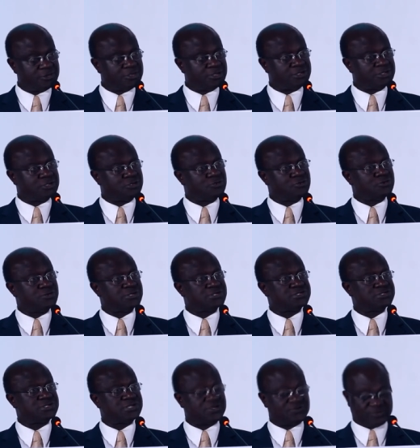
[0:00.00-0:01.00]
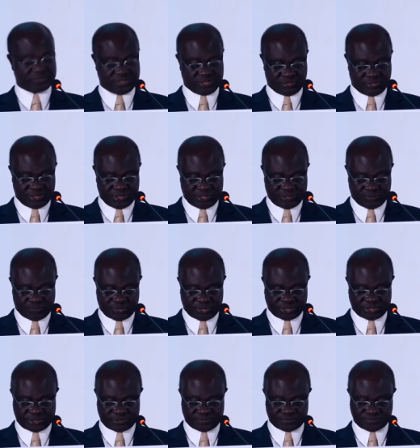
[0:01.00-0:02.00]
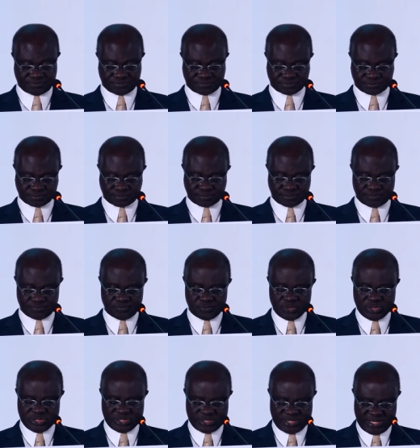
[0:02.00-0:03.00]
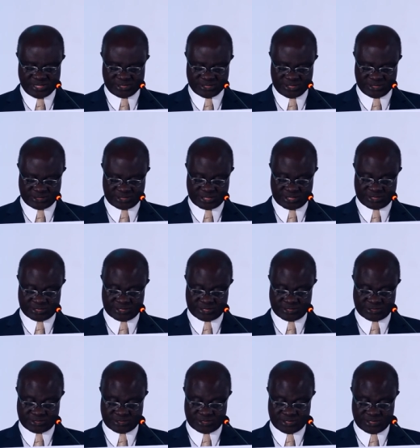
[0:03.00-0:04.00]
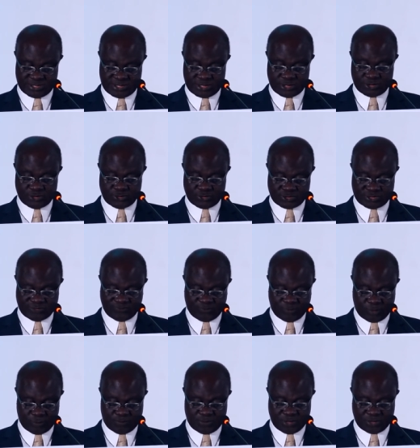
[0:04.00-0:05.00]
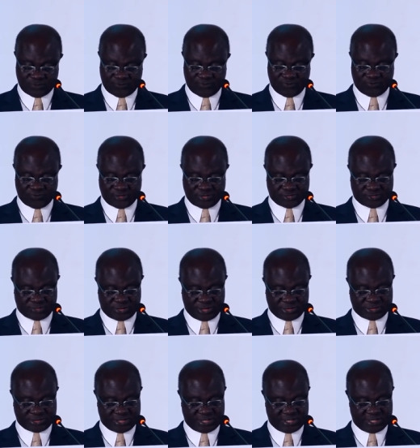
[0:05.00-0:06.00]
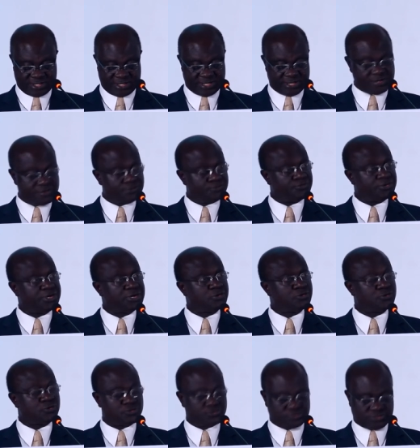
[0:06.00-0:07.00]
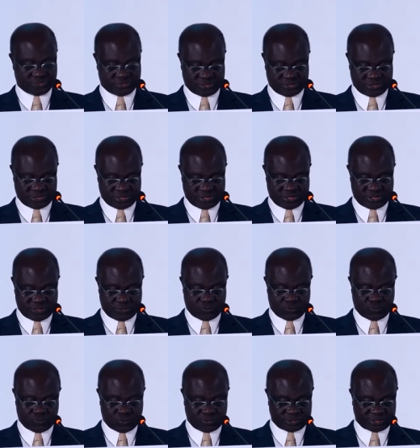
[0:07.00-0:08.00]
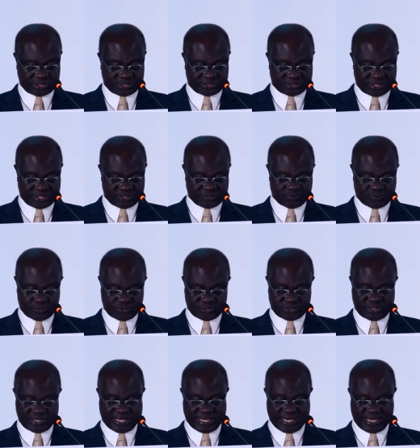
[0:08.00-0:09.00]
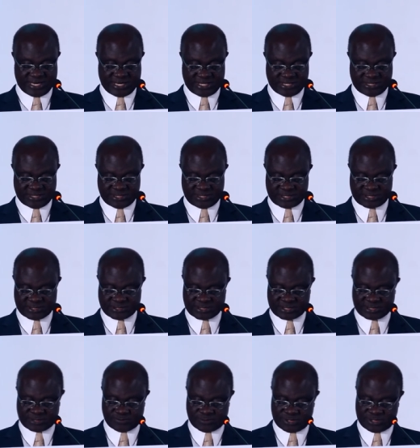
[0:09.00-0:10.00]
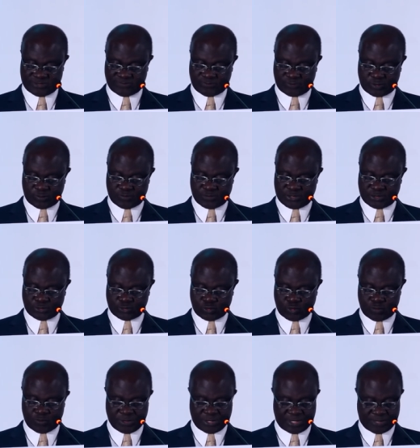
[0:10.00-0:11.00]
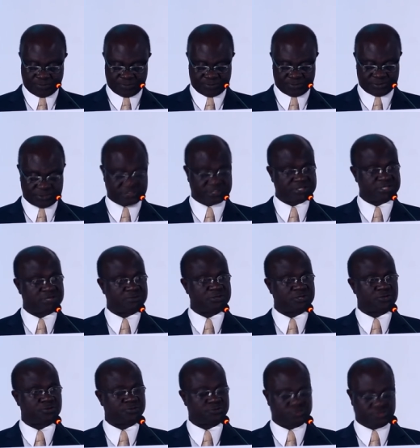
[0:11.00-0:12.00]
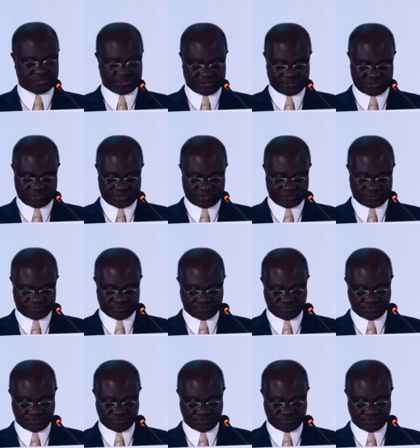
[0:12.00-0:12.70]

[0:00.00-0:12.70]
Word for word: In the US, after the Great Depression in the 1930s, used development of infrastructure, railroads, water transport, energy, and settlement development to open up economic opportunities,